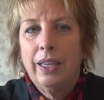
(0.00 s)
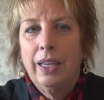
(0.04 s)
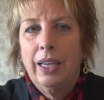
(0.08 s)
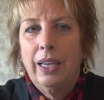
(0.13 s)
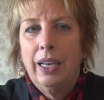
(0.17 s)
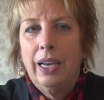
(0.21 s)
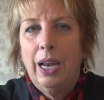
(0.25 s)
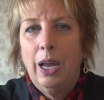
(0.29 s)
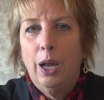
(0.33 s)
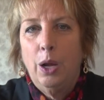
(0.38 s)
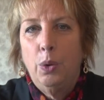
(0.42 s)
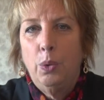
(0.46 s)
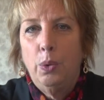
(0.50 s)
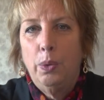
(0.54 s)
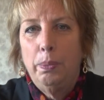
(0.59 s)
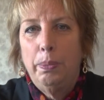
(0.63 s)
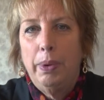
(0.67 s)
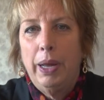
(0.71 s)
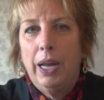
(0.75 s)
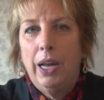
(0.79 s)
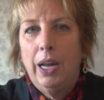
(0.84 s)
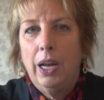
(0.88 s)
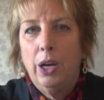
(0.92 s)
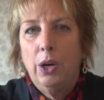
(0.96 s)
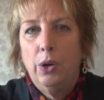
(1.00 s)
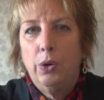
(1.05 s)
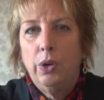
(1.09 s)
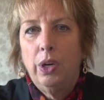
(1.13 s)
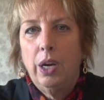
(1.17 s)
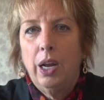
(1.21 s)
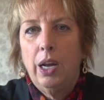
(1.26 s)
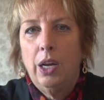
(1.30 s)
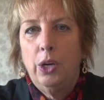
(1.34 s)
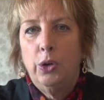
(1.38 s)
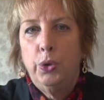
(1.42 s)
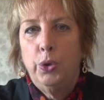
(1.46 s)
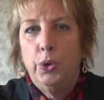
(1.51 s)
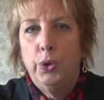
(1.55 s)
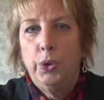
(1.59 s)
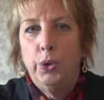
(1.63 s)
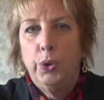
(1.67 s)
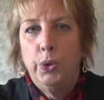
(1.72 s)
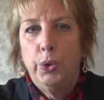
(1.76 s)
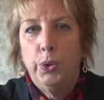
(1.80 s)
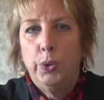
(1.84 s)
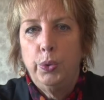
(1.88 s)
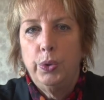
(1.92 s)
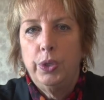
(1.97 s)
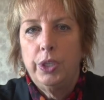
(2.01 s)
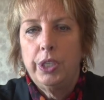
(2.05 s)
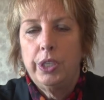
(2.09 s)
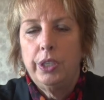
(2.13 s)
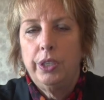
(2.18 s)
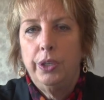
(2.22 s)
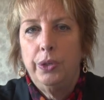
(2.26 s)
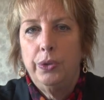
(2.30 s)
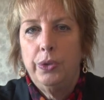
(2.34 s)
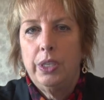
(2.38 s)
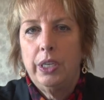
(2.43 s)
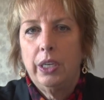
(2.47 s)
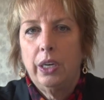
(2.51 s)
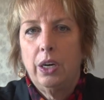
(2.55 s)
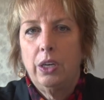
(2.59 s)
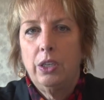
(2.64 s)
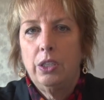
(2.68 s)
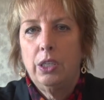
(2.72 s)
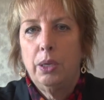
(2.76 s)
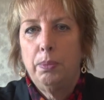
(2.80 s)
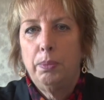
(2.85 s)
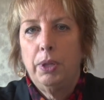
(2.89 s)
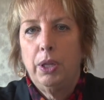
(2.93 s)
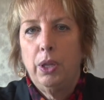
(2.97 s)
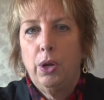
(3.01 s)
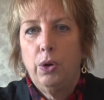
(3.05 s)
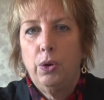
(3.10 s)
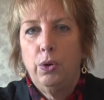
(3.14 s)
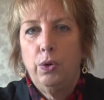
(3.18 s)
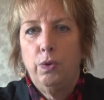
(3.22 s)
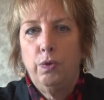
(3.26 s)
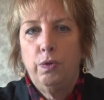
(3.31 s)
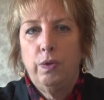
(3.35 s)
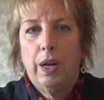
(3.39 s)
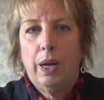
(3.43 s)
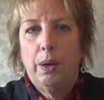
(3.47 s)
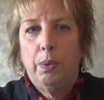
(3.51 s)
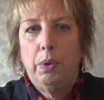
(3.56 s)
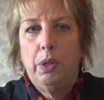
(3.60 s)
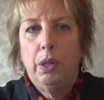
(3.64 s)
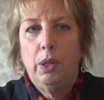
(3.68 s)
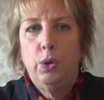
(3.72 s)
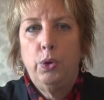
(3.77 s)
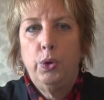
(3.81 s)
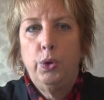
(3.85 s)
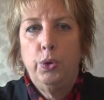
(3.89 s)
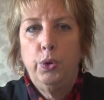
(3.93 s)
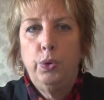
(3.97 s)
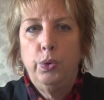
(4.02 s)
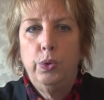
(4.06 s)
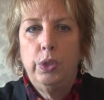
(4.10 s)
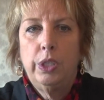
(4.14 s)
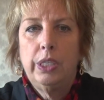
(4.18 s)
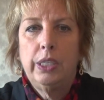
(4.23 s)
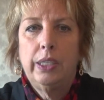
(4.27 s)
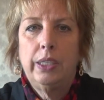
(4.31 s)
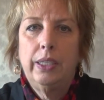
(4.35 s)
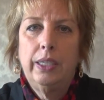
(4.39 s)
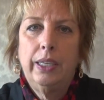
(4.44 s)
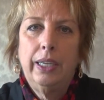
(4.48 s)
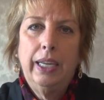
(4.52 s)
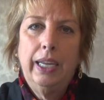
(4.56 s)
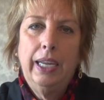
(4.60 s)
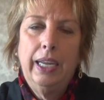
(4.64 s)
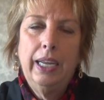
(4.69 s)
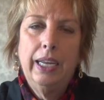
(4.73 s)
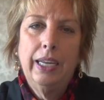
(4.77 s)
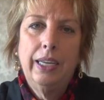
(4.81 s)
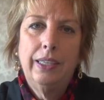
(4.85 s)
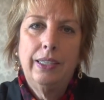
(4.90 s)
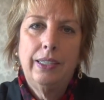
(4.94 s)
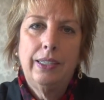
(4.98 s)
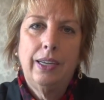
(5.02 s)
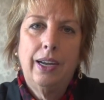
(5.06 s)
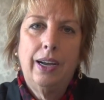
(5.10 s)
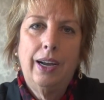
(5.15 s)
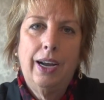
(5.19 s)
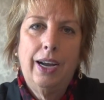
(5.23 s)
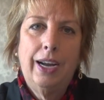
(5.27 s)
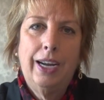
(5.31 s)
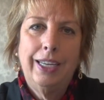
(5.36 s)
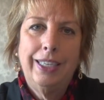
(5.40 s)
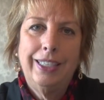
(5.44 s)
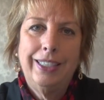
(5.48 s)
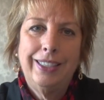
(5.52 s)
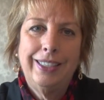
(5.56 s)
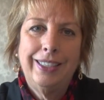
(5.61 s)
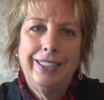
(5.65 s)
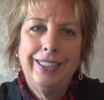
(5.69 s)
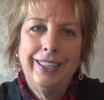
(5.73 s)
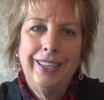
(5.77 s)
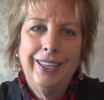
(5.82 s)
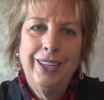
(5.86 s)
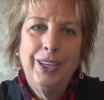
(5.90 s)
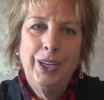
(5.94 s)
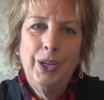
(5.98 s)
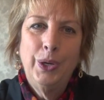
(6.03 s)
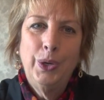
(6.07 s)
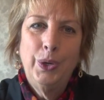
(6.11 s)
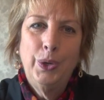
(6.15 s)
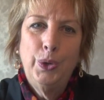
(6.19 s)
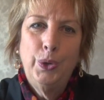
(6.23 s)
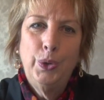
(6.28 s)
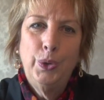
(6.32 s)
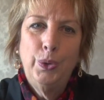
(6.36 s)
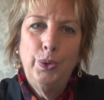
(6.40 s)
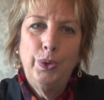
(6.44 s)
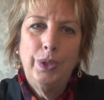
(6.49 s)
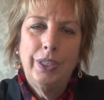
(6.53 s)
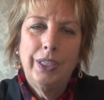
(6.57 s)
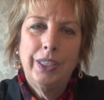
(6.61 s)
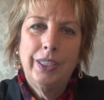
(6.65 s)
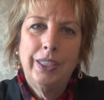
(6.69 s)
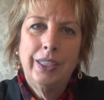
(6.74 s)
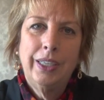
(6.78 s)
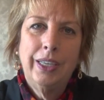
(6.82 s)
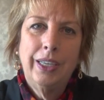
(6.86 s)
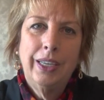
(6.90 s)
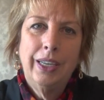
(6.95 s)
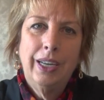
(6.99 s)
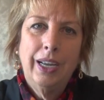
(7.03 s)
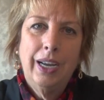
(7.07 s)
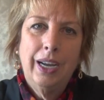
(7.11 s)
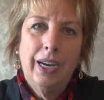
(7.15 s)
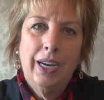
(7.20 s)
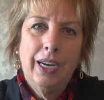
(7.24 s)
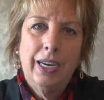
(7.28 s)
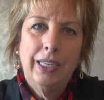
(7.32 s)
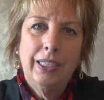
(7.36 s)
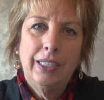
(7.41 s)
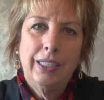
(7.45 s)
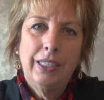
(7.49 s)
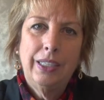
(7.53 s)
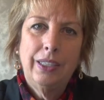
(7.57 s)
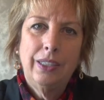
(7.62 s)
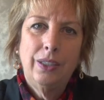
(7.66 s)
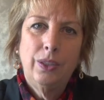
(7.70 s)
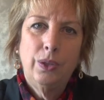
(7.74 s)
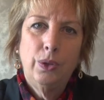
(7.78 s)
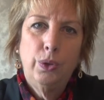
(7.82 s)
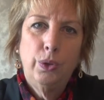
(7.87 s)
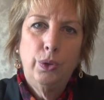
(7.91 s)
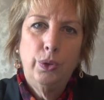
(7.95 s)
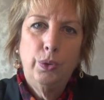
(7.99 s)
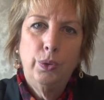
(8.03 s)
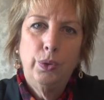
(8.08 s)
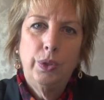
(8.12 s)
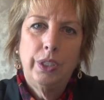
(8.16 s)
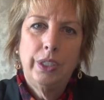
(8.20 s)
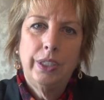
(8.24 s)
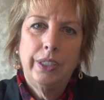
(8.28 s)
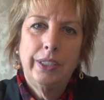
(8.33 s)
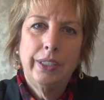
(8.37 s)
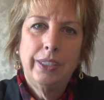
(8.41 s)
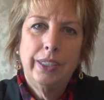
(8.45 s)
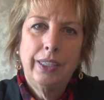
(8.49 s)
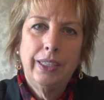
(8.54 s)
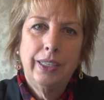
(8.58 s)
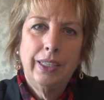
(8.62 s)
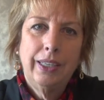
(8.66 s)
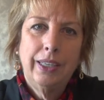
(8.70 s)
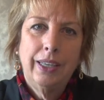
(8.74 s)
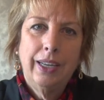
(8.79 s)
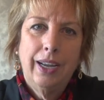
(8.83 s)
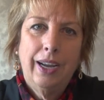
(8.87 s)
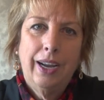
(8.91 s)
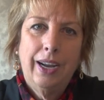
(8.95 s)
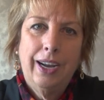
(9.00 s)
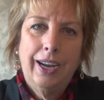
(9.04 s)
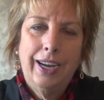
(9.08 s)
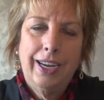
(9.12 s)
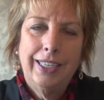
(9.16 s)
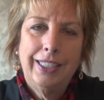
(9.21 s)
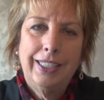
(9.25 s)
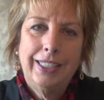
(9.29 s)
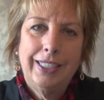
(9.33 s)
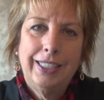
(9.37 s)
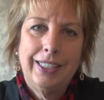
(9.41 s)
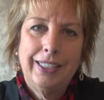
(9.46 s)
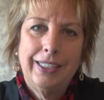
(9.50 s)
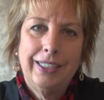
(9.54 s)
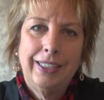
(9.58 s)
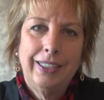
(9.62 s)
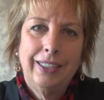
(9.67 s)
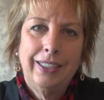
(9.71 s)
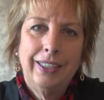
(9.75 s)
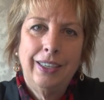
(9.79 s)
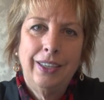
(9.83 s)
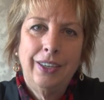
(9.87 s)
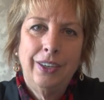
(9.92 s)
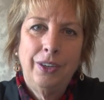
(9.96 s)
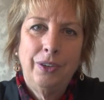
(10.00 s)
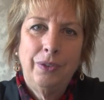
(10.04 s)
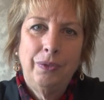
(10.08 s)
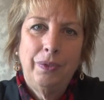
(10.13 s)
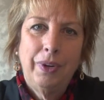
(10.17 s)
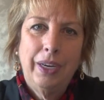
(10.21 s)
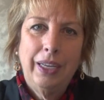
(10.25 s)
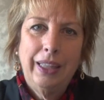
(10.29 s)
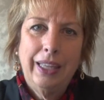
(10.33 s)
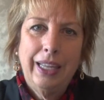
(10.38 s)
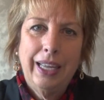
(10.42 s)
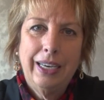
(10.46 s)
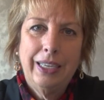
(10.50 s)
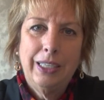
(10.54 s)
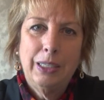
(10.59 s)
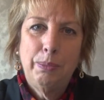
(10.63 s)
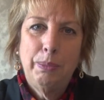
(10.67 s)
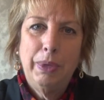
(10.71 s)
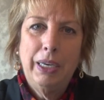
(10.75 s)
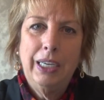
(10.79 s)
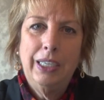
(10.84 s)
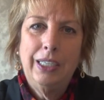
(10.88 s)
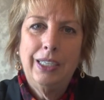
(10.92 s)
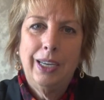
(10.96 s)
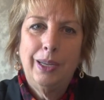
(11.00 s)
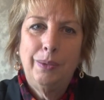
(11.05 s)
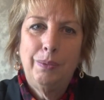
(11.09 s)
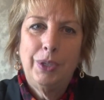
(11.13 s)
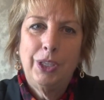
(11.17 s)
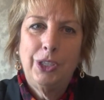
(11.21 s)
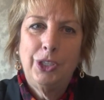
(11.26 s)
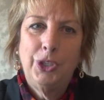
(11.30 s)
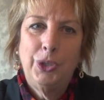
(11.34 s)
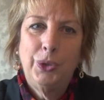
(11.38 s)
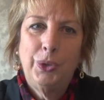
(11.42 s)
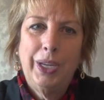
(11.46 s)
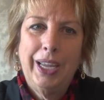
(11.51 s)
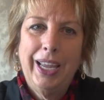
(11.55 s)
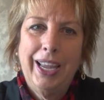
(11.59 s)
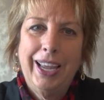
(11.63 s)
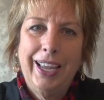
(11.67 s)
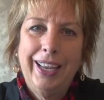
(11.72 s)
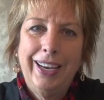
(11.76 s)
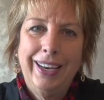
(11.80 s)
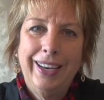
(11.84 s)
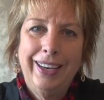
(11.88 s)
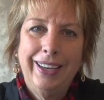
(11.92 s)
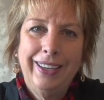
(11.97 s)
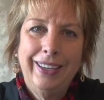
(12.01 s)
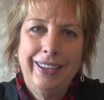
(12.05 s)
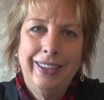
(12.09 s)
And how about hoot, using our double O vowel? Hoot and hut. Hoot, hut. Hoot, hut. Write that as many times as you can.